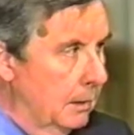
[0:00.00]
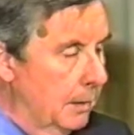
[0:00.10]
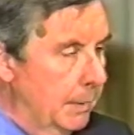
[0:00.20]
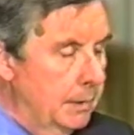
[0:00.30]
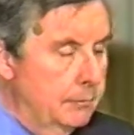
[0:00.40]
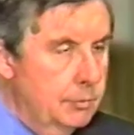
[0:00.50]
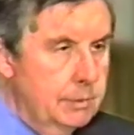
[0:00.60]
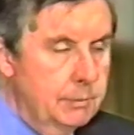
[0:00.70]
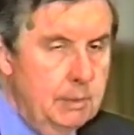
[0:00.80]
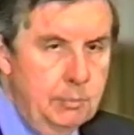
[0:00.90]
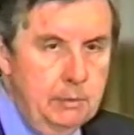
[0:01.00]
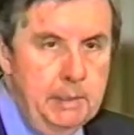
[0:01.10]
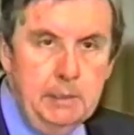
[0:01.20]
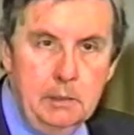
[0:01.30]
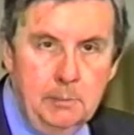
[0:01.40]
Let me give you some
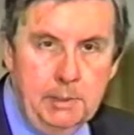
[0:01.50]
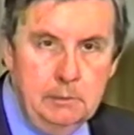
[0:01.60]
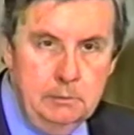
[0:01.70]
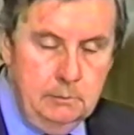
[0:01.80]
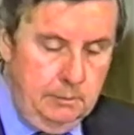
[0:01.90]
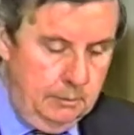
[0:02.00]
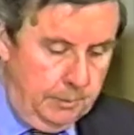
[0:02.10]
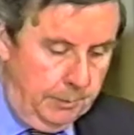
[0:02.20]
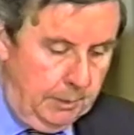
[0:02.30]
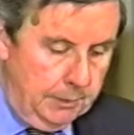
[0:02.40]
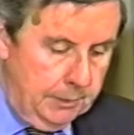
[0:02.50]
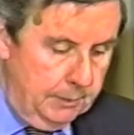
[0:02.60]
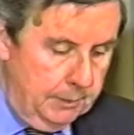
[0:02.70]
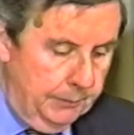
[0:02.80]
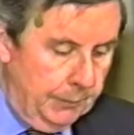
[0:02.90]
simple economic
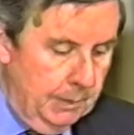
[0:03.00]
comparisons.